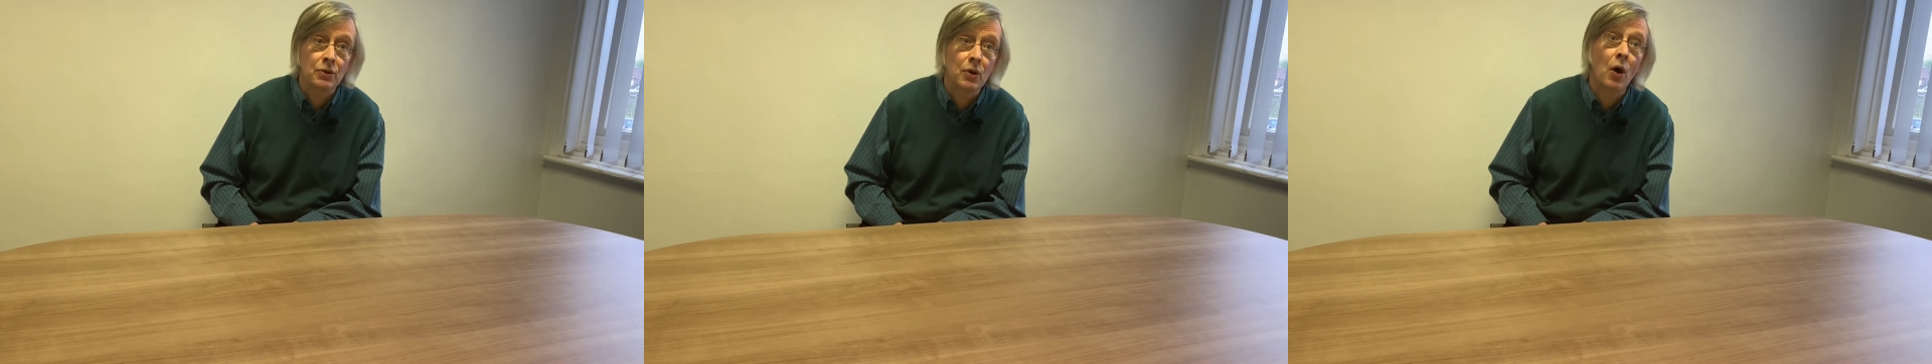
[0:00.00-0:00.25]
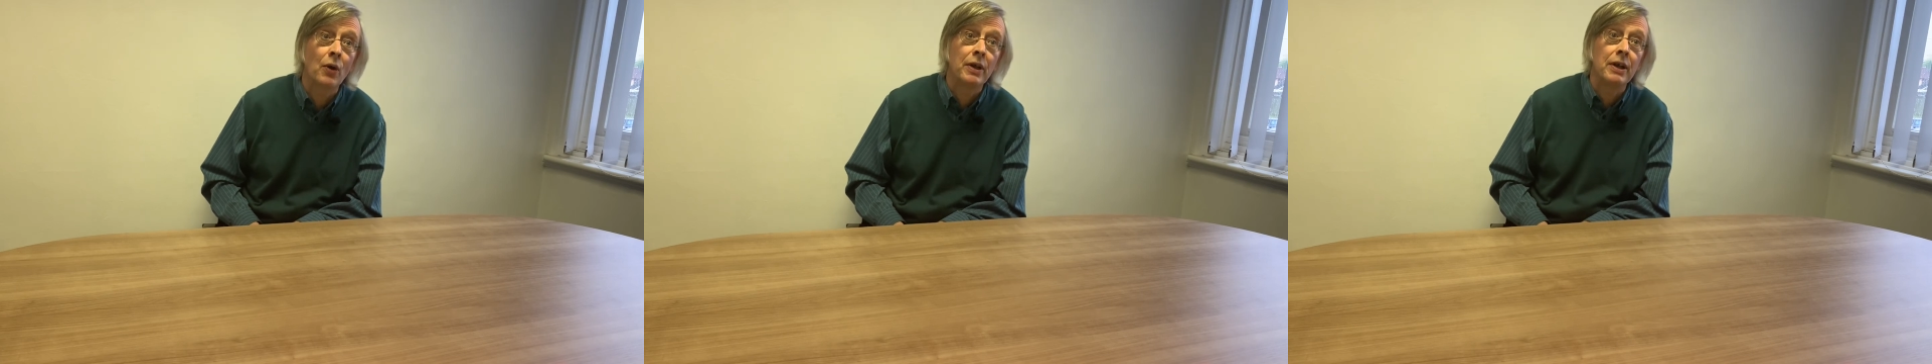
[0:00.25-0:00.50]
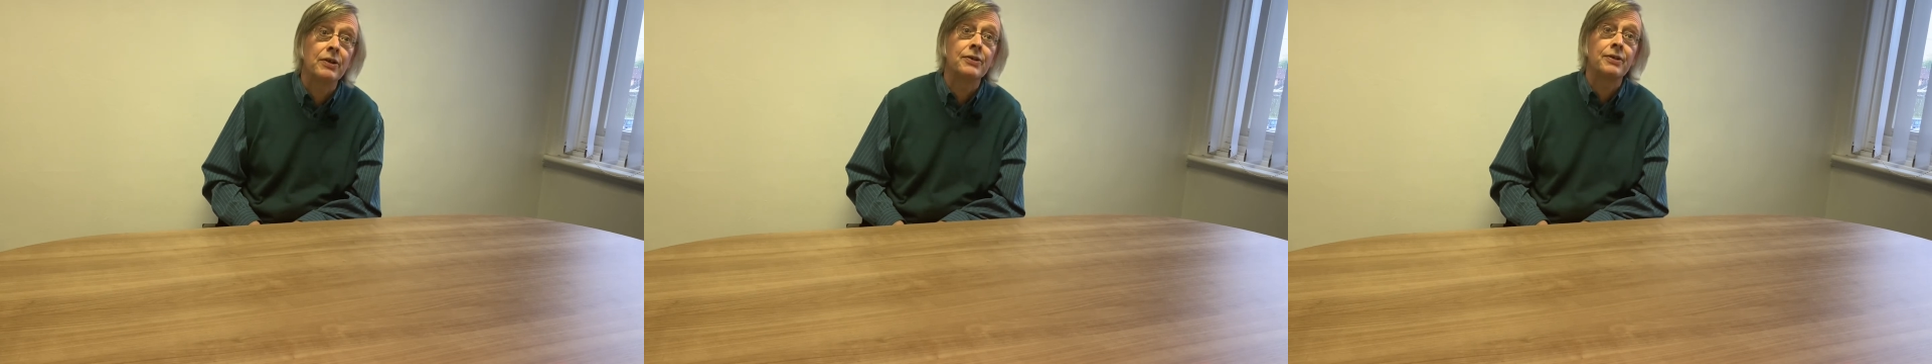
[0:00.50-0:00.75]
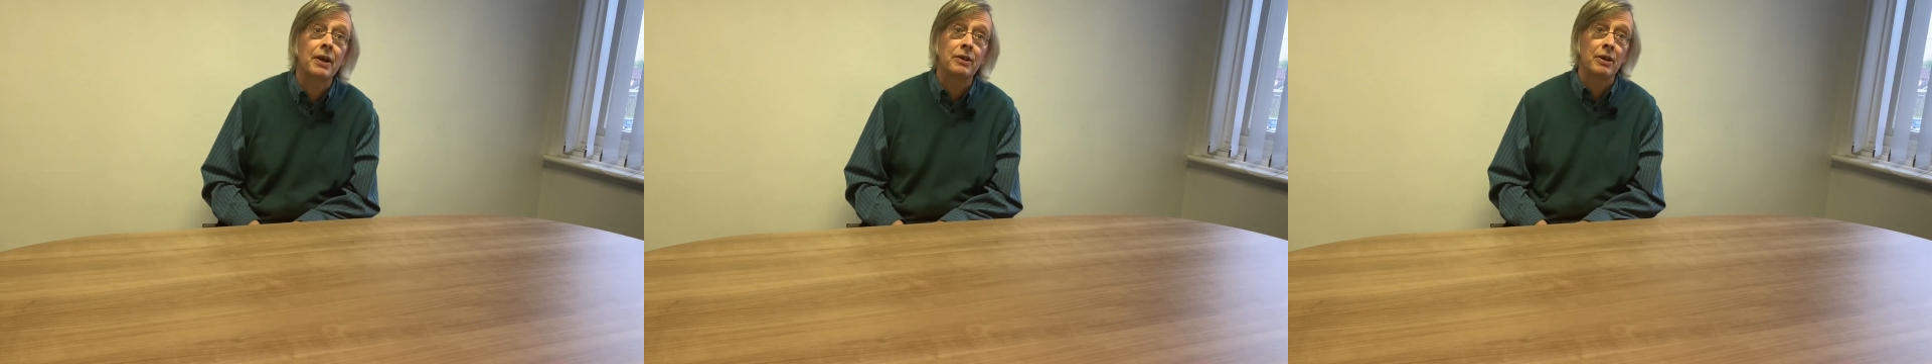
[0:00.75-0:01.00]
on
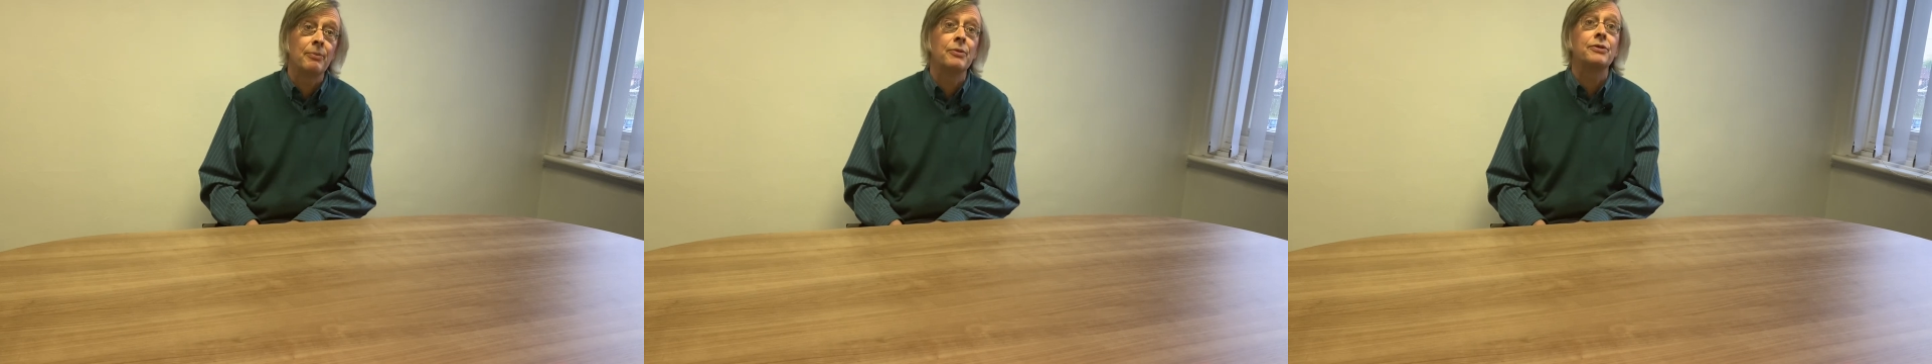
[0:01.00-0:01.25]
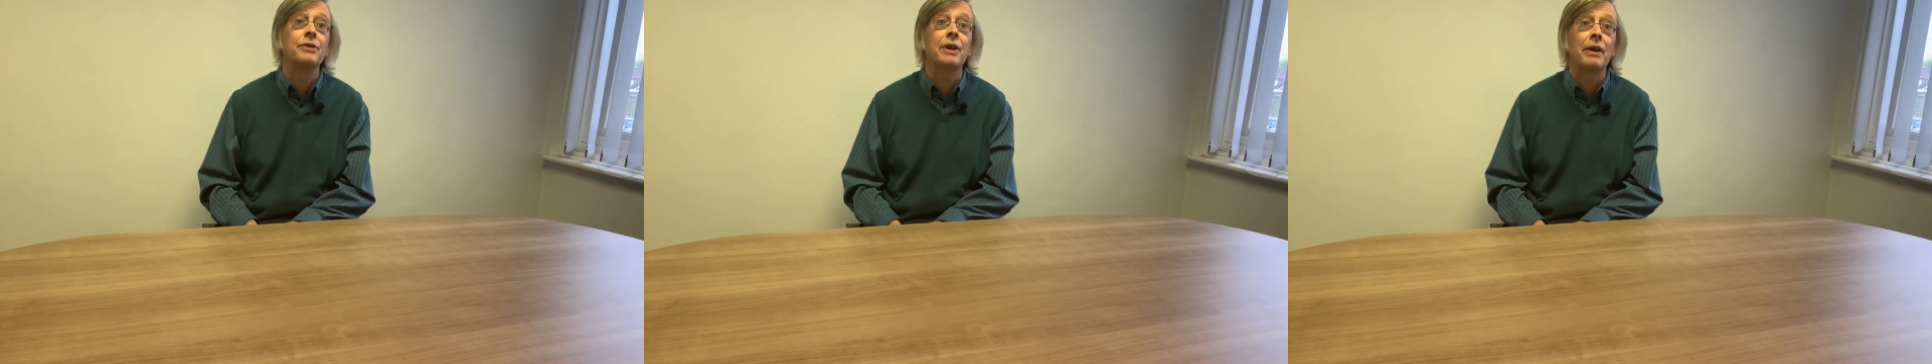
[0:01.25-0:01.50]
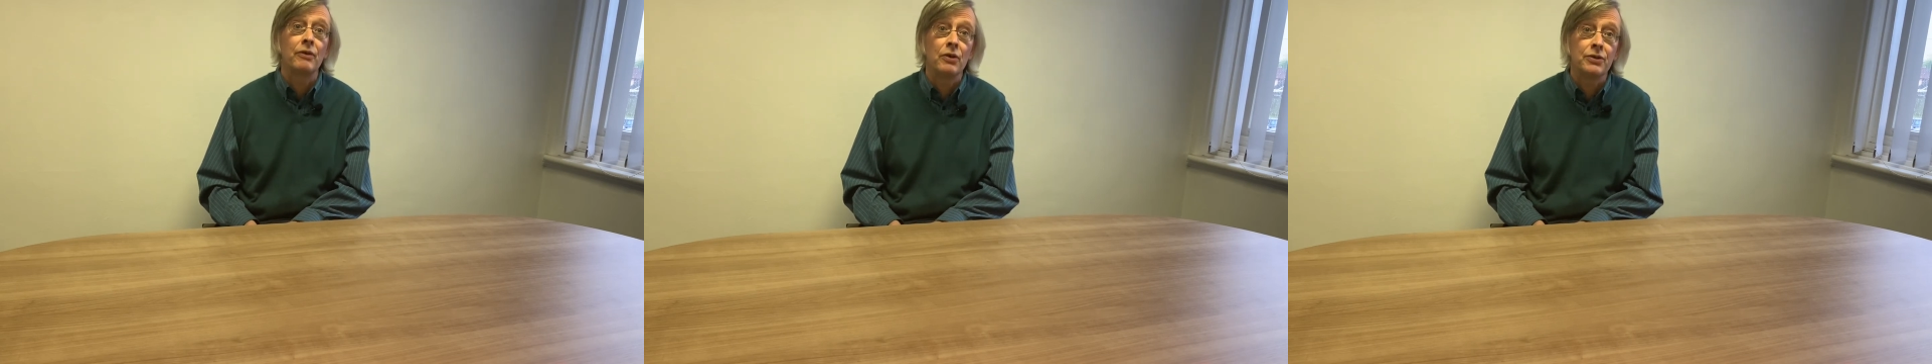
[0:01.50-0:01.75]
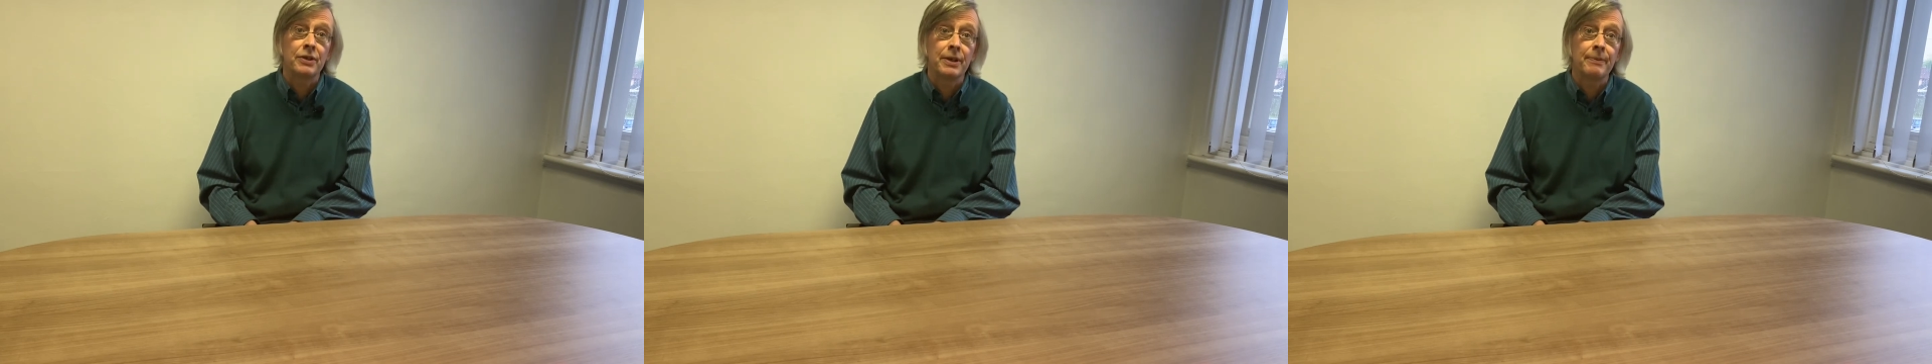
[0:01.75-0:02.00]
insect numbers and diversity.